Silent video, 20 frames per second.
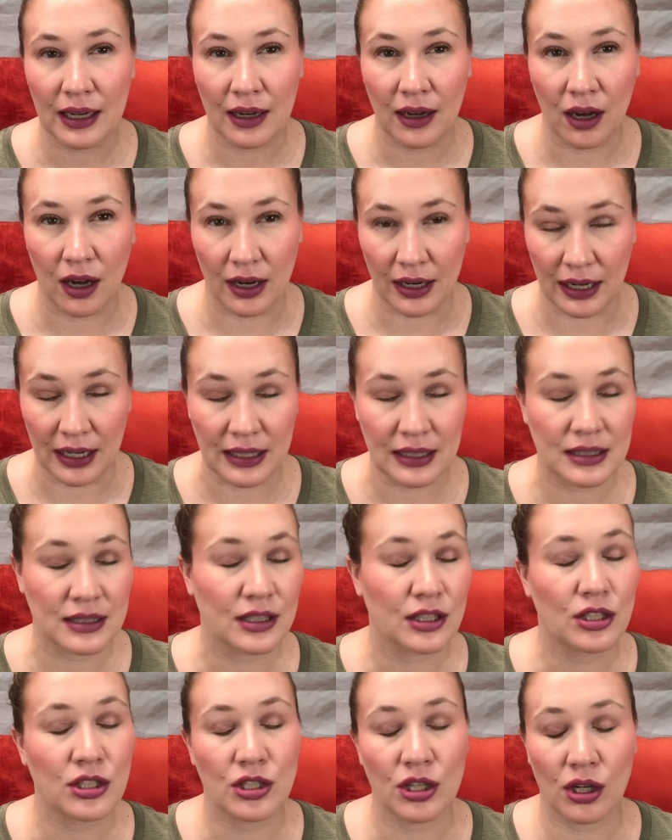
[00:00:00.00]
on it.
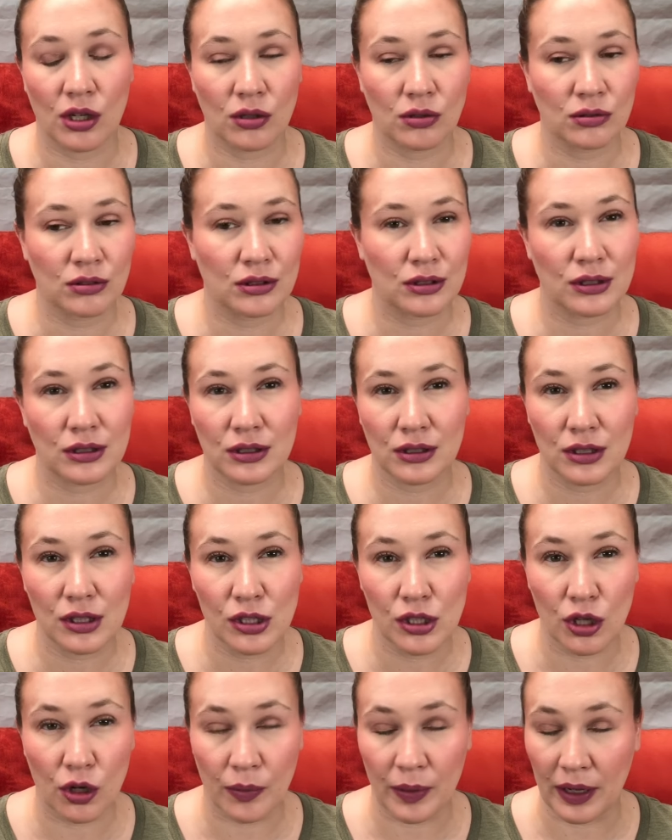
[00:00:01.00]
Don't don't